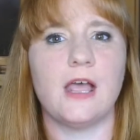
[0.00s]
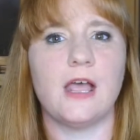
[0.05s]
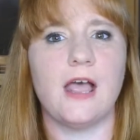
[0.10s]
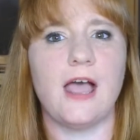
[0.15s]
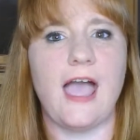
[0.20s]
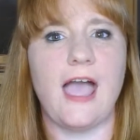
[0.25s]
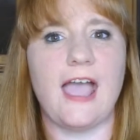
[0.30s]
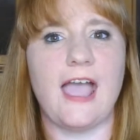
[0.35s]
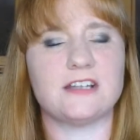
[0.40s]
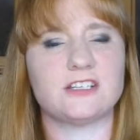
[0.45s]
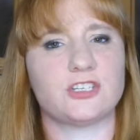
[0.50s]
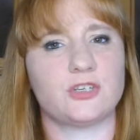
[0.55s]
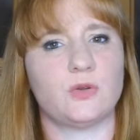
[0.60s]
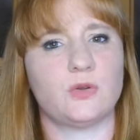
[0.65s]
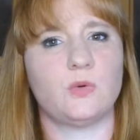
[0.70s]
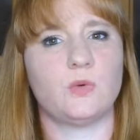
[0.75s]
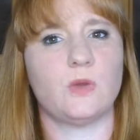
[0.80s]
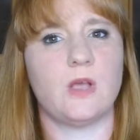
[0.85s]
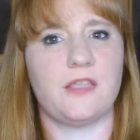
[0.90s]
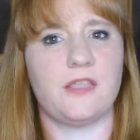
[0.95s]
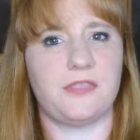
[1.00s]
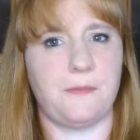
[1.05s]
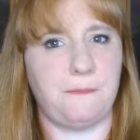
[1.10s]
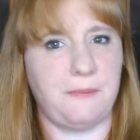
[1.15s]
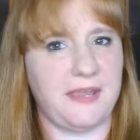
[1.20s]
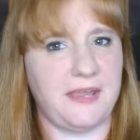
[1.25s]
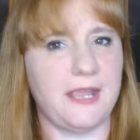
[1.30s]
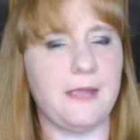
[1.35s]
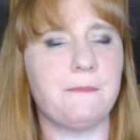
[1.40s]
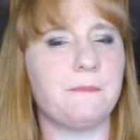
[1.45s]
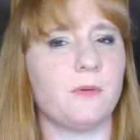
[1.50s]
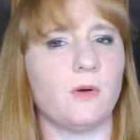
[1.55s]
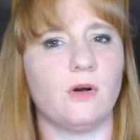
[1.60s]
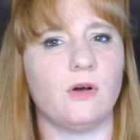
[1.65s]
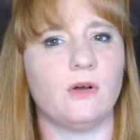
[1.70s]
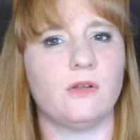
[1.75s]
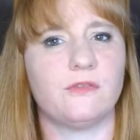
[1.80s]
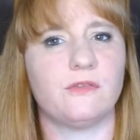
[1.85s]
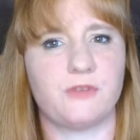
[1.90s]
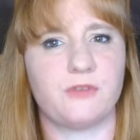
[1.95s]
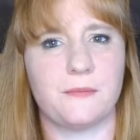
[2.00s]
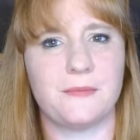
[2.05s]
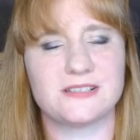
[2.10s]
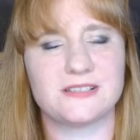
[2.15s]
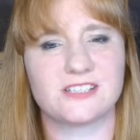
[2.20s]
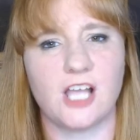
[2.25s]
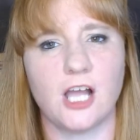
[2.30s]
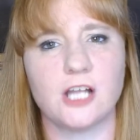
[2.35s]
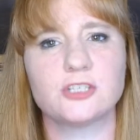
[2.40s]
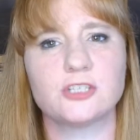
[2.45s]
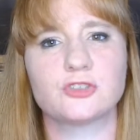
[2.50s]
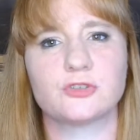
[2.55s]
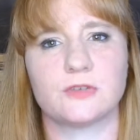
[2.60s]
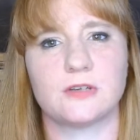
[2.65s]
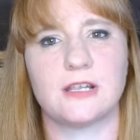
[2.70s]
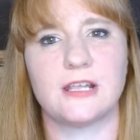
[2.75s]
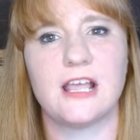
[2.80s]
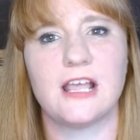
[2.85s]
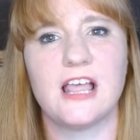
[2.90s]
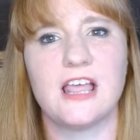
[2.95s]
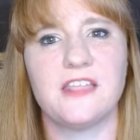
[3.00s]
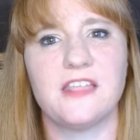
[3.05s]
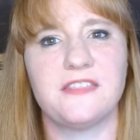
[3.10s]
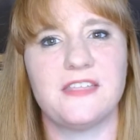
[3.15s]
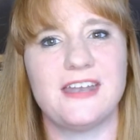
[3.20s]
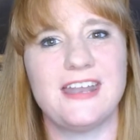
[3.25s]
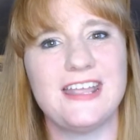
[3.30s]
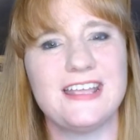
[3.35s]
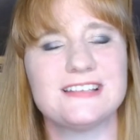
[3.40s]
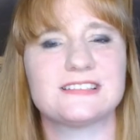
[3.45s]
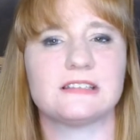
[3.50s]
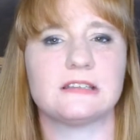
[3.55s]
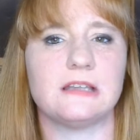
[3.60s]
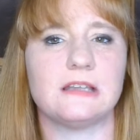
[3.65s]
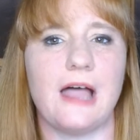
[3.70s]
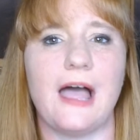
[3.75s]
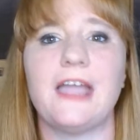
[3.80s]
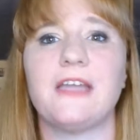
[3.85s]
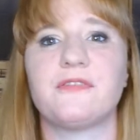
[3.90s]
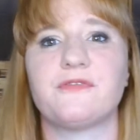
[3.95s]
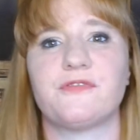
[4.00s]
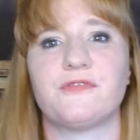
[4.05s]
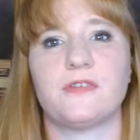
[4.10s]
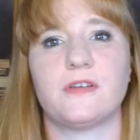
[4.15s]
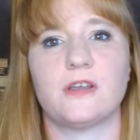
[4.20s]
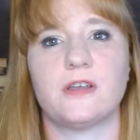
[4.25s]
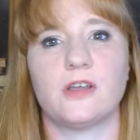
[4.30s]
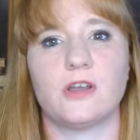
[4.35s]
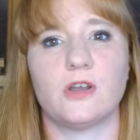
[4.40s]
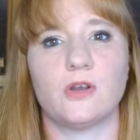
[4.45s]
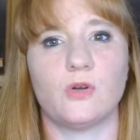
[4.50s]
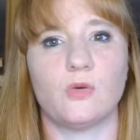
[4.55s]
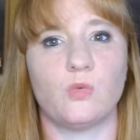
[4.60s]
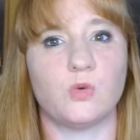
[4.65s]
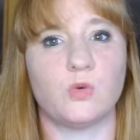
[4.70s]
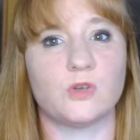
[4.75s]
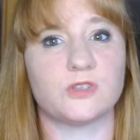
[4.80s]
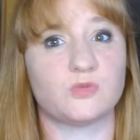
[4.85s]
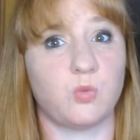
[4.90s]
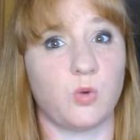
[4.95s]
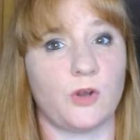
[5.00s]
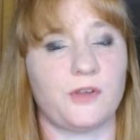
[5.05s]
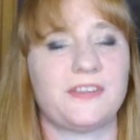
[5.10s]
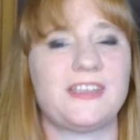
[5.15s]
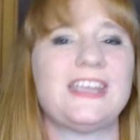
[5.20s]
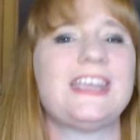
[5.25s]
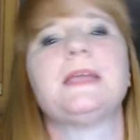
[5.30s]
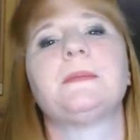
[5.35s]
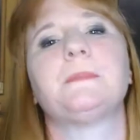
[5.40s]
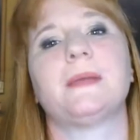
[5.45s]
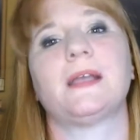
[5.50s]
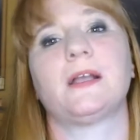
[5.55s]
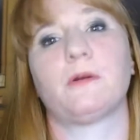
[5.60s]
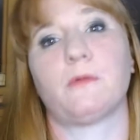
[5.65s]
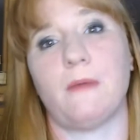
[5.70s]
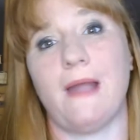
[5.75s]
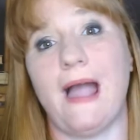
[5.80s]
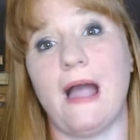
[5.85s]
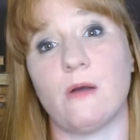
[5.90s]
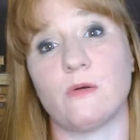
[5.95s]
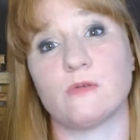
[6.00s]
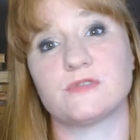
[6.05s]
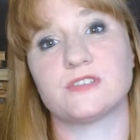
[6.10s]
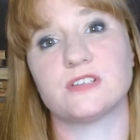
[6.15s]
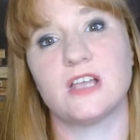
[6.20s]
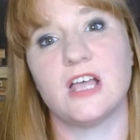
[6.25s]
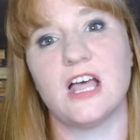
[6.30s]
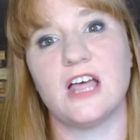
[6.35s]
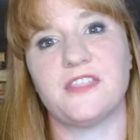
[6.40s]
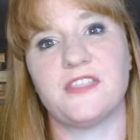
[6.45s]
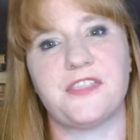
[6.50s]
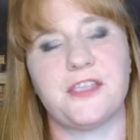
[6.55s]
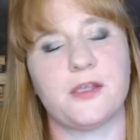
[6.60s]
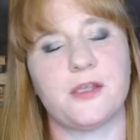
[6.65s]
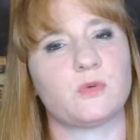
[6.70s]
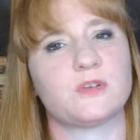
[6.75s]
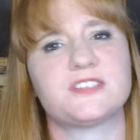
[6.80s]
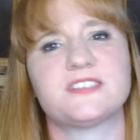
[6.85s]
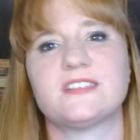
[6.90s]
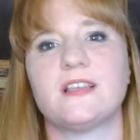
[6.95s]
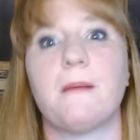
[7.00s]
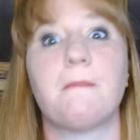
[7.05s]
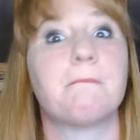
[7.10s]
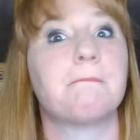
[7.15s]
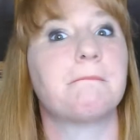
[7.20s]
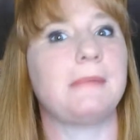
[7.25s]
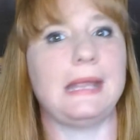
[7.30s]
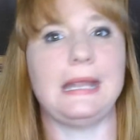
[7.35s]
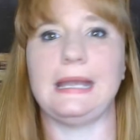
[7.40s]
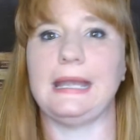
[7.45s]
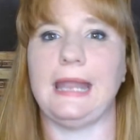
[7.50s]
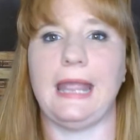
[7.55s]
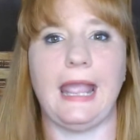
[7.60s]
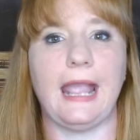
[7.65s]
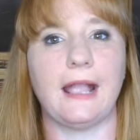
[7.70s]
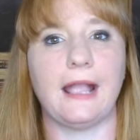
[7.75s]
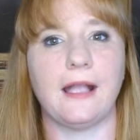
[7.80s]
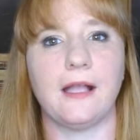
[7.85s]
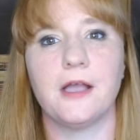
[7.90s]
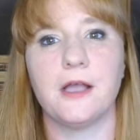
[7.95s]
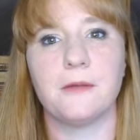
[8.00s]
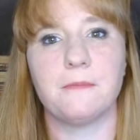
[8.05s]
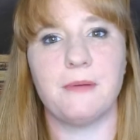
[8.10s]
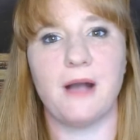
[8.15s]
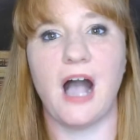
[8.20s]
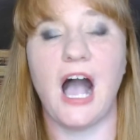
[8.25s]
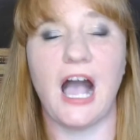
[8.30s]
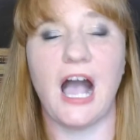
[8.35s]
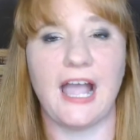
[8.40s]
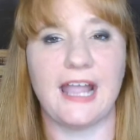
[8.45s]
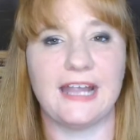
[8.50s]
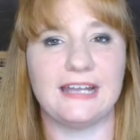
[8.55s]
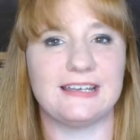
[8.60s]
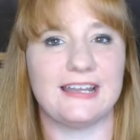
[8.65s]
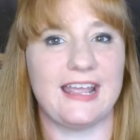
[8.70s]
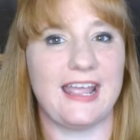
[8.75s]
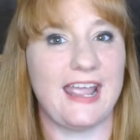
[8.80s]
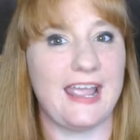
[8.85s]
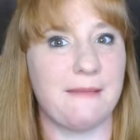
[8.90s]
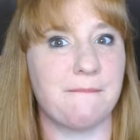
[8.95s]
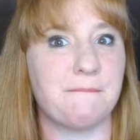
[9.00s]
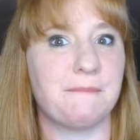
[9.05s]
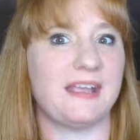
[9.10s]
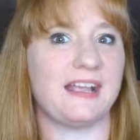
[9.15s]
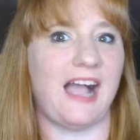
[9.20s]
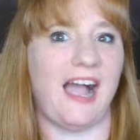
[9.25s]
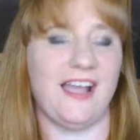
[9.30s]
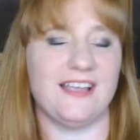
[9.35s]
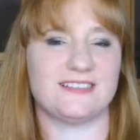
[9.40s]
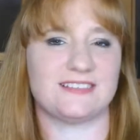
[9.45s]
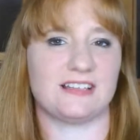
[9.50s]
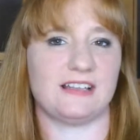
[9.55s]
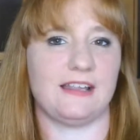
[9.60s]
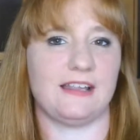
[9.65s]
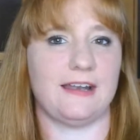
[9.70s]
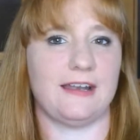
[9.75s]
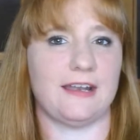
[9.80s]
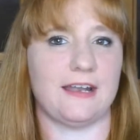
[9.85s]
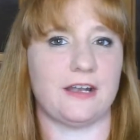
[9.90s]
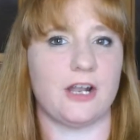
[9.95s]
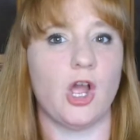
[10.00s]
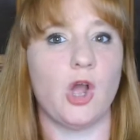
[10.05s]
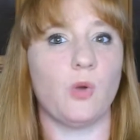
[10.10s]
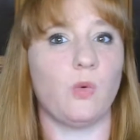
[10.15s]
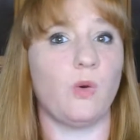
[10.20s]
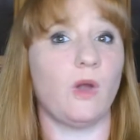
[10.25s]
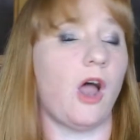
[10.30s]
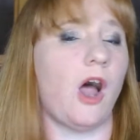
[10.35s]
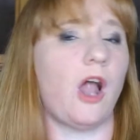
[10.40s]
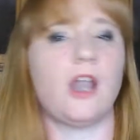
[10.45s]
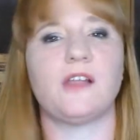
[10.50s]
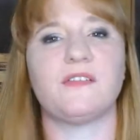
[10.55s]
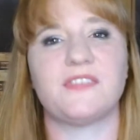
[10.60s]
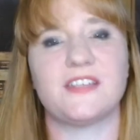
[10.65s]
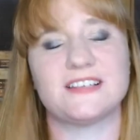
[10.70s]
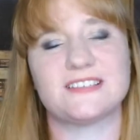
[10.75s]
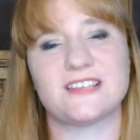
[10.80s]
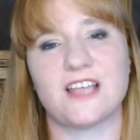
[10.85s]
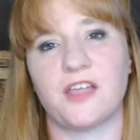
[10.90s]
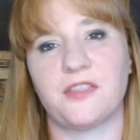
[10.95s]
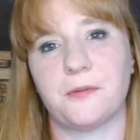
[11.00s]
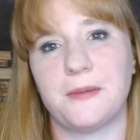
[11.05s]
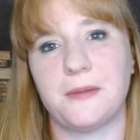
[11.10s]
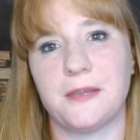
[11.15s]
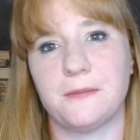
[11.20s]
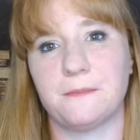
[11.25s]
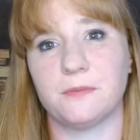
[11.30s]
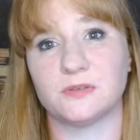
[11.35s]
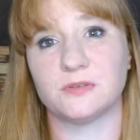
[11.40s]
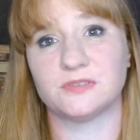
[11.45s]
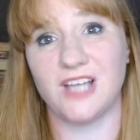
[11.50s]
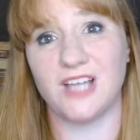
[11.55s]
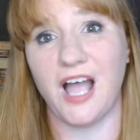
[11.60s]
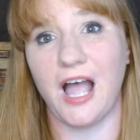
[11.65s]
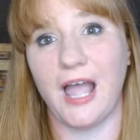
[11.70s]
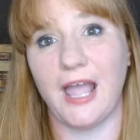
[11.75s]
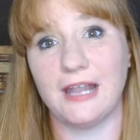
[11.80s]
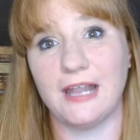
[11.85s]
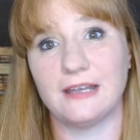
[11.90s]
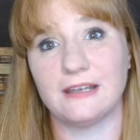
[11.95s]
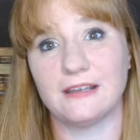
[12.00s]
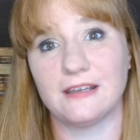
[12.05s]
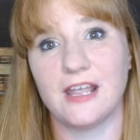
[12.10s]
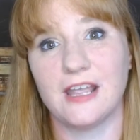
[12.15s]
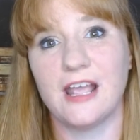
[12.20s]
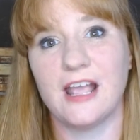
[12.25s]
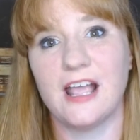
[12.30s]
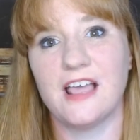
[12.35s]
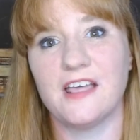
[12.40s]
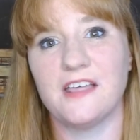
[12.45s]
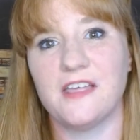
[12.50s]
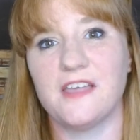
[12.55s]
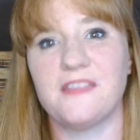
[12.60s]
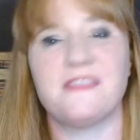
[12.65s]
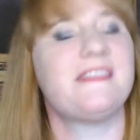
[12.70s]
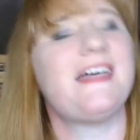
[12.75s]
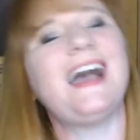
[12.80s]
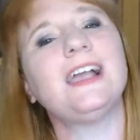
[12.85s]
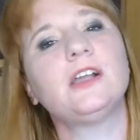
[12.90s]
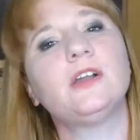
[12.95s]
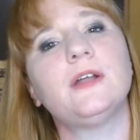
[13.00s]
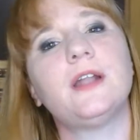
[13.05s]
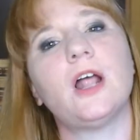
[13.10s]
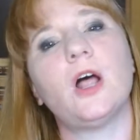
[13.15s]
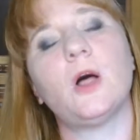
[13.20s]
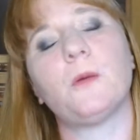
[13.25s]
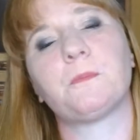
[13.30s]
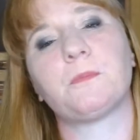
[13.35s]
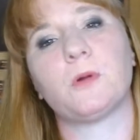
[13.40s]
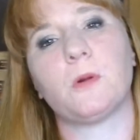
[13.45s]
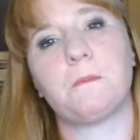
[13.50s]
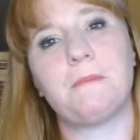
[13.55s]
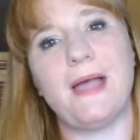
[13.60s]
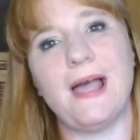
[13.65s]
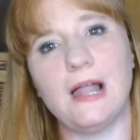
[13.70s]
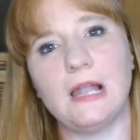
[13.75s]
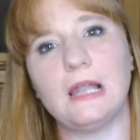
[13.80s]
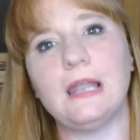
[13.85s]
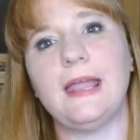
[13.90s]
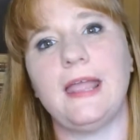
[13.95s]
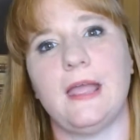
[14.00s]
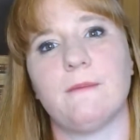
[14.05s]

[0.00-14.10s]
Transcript: and to the people from his country that his life was worth keeping around, that there was some meaning behind him being isolated while all of these other people died. And that could help propel him